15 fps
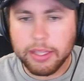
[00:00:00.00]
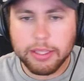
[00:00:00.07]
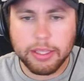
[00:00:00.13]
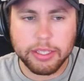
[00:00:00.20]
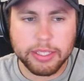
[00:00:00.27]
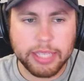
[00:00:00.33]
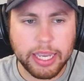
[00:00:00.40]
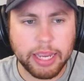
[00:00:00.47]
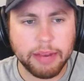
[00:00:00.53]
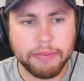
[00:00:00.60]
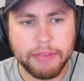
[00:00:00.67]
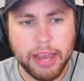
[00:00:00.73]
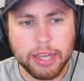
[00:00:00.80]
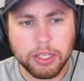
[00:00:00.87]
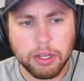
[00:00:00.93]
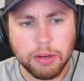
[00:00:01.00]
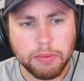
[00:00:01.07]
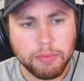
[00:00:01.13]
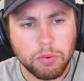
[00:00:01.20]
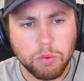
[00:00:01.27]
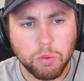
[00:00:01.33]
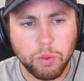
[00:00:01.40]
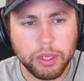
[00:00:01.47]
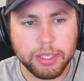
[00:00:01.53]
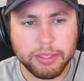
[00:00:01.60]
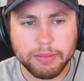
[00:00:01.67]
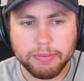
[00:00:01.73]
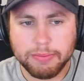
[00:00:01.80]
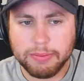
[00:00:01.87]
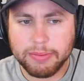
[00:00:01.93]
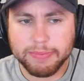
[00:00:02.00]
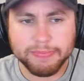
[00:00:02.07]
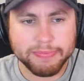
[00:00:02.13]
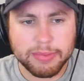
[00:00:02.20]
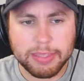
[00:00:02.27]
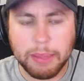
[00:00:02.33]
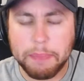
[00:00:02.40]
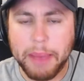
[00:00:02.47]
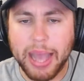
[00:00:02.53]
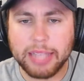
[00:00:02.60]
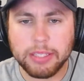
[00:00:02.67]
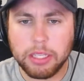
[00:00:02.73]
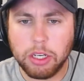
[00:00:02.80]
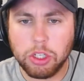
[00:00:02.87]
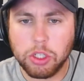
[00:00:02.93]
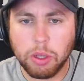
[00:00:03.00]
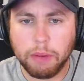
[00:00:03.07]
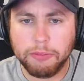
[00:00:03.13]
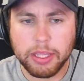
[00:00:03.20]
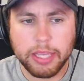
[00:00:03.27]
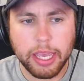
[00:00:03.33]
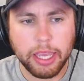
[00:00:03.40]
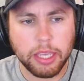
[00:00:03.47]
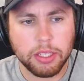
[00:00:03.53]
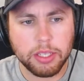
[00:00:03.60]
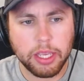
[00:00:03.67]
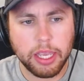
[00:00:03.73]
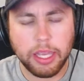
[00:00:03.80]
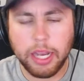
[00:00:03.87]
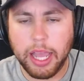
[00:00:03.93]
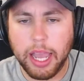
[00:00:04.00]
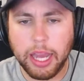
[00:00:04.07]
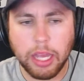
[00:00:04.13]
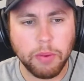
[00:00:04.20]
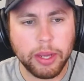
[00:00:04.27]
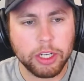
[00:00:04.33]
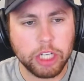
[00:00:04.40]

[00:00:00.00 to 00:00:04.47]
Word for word: The second factor was the bats didn't show up for the Yankees in any way,